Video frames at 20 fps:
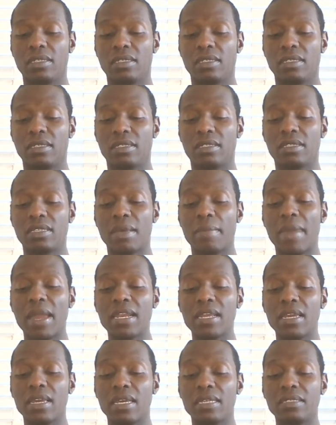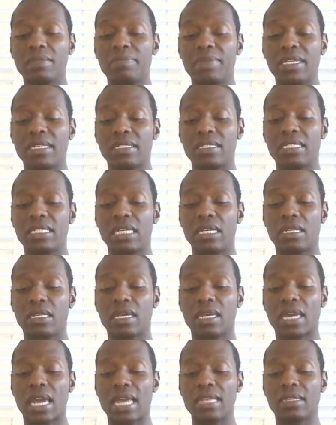Somebody has been
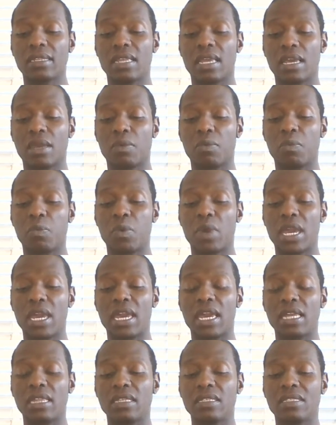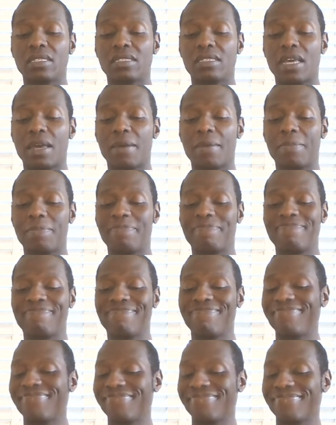dealing, I think, with
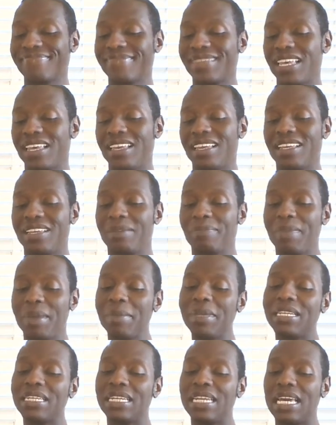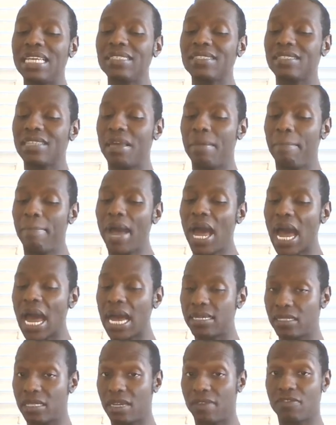some maybe less than
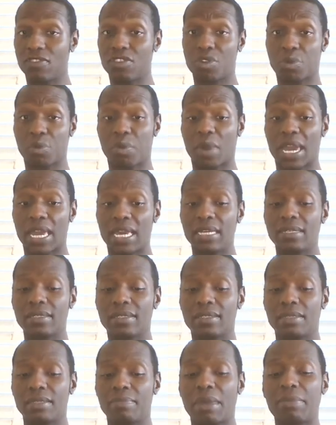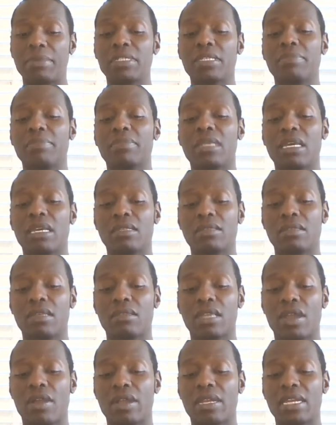positive traits. Maybe some things
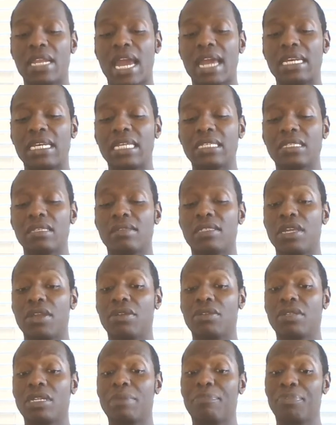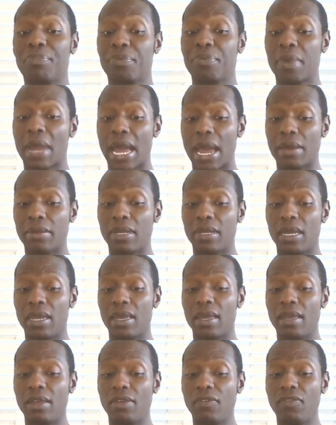that they are not necessarily proud
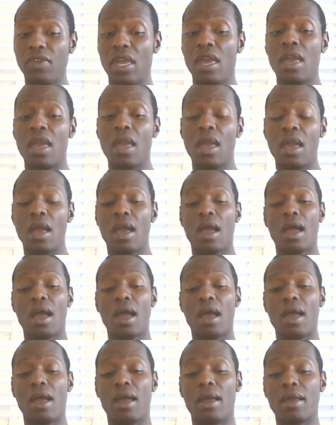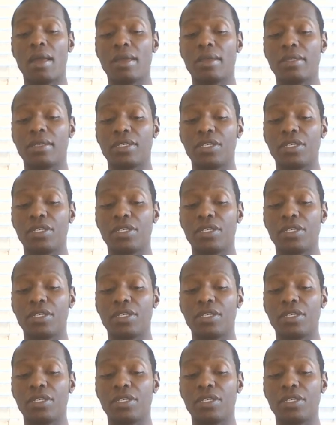of.